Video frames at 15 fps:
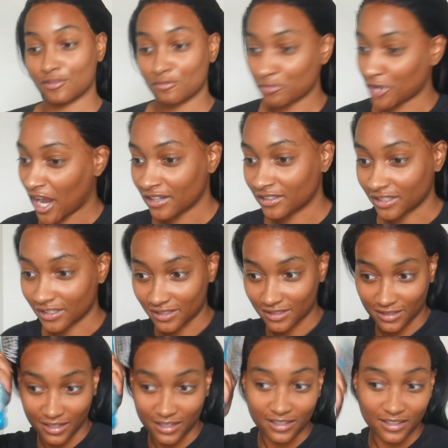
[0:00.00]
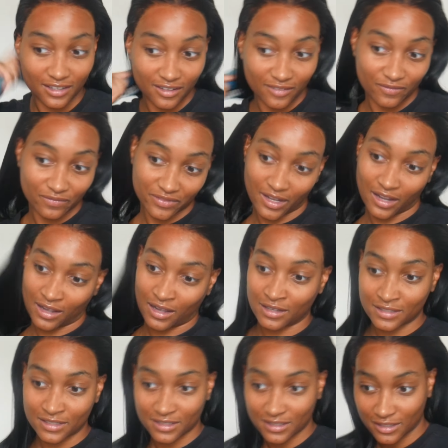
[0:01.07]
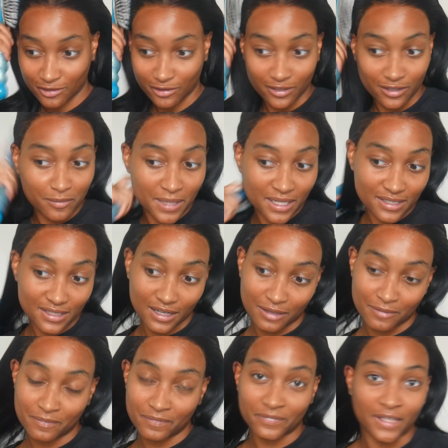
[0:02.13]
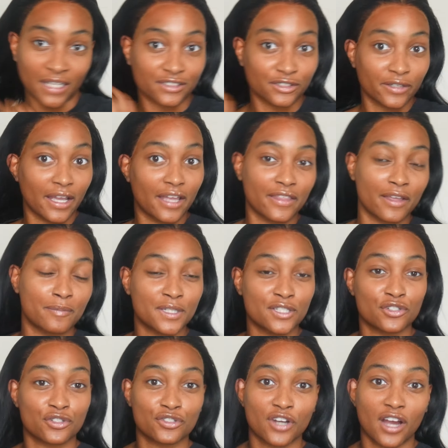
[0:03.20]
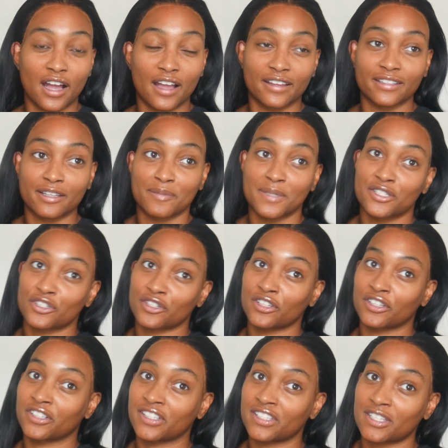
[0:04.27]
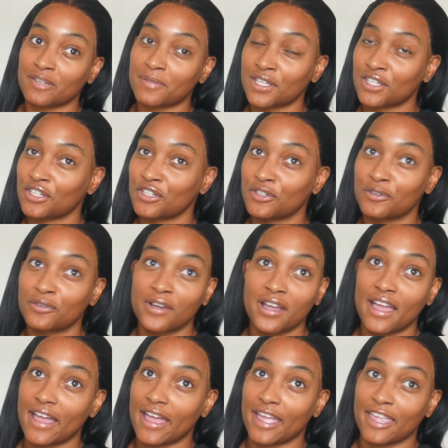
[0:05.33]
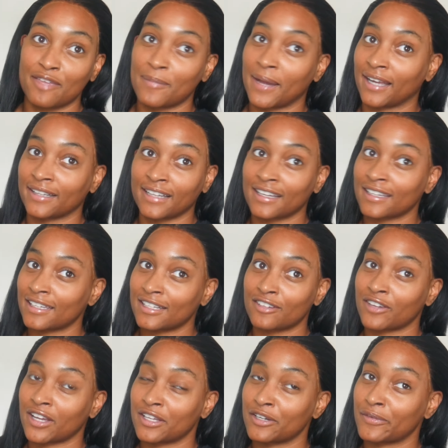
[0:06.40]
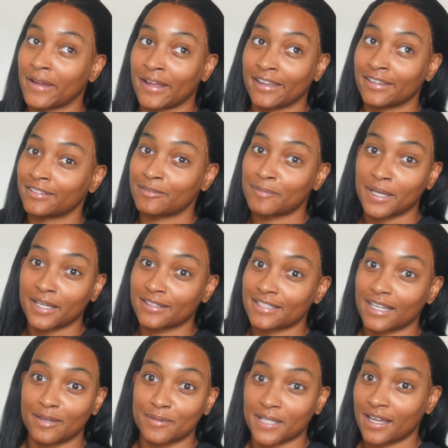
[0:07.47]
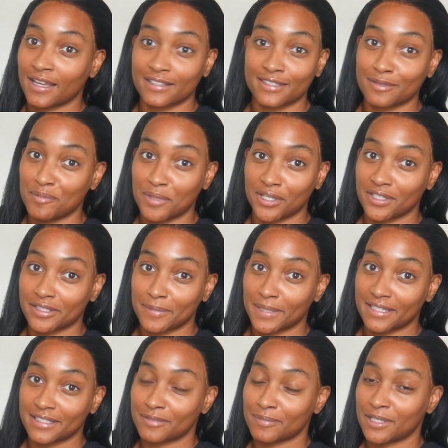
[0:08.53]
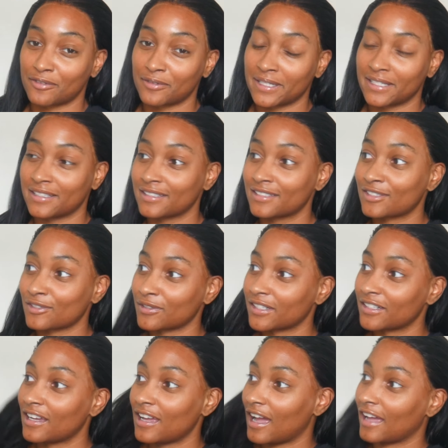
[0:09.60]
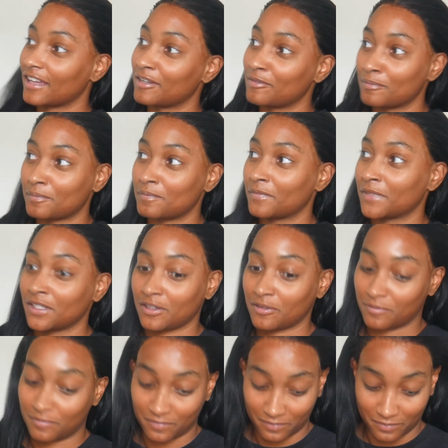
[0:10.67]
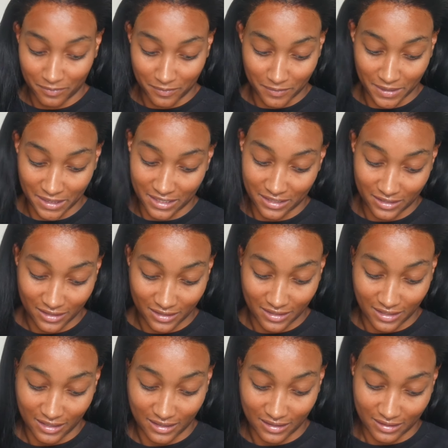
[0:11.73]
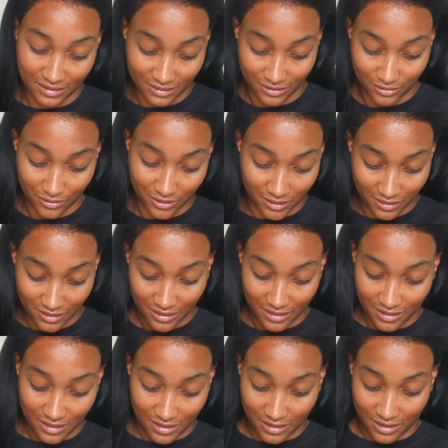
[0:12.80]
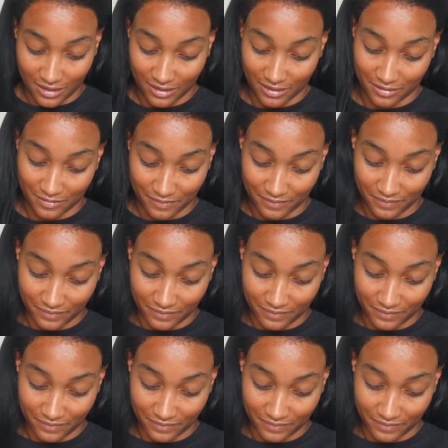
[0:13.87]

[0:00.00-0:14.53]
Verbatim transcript: practice. Like honestly, you're gonna mess up. That's okay, that means you're trying. That means you're learning something new. You might not get it right away. in the amount of times I had some bald spots in my wigs or I didn't, you know, bleach the knots or, um,